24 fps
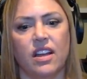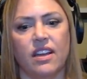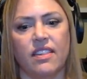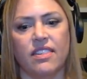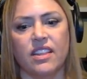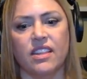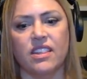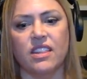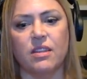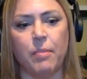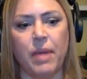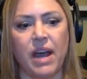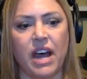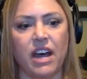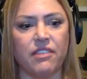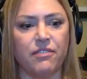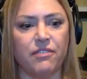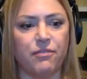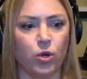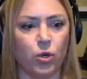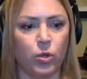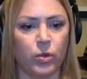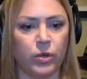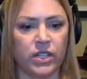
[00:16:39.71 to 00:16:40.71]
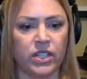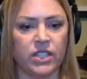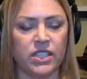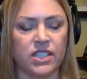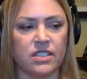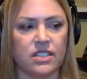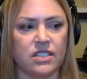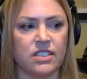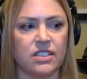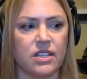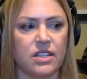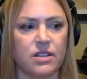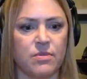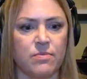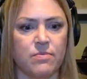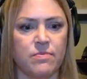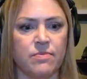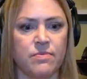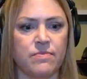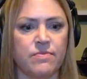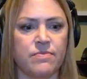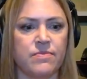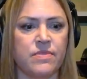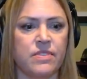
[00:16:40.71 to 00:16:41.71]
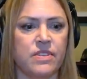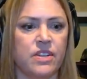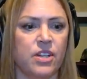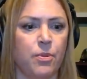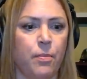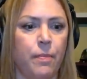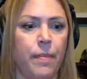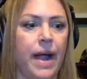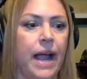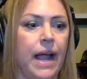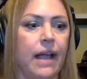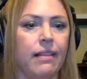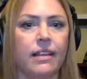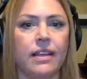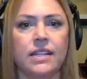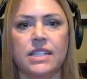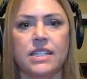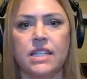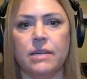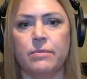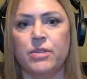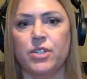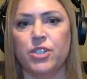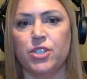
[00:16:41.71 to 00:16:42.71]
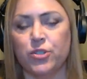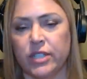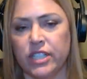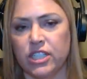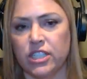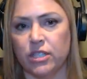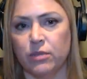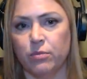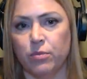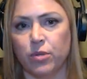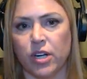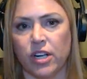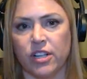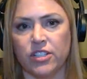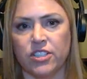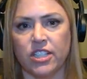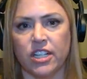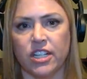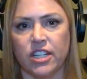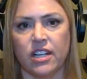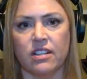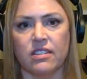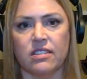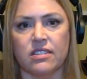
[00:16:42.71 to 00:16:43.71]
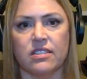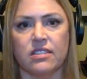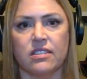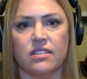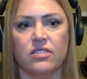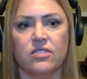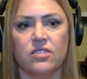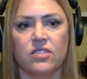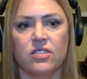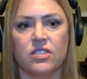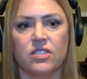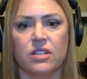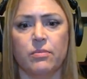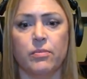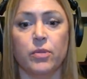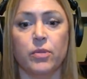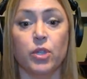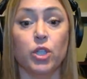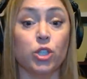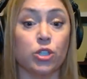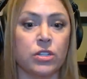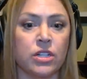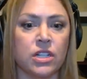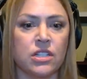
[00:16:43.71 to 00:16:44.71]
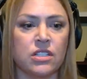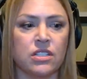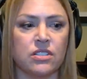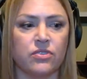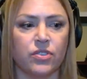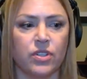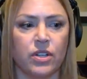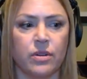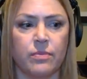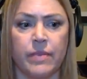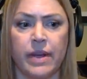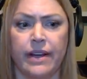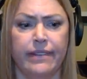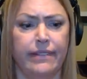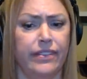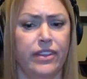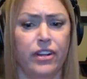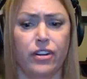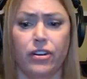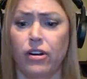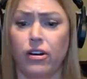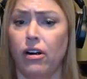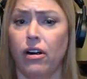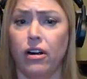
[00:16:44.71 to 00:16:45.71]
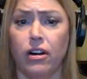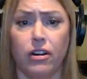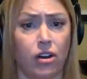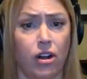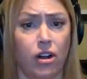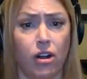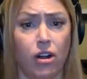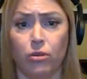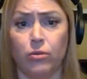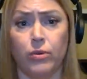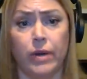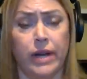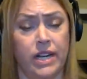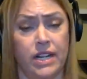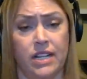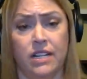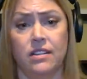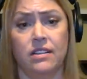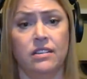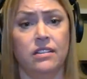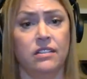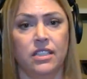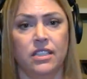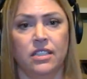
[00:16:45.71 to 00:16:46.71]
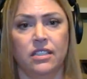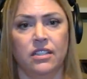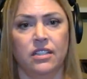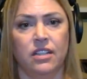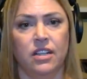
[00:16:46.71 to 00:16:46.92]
I think the path forward is some, you know, pilot and demonstration projects, some learnings from there are already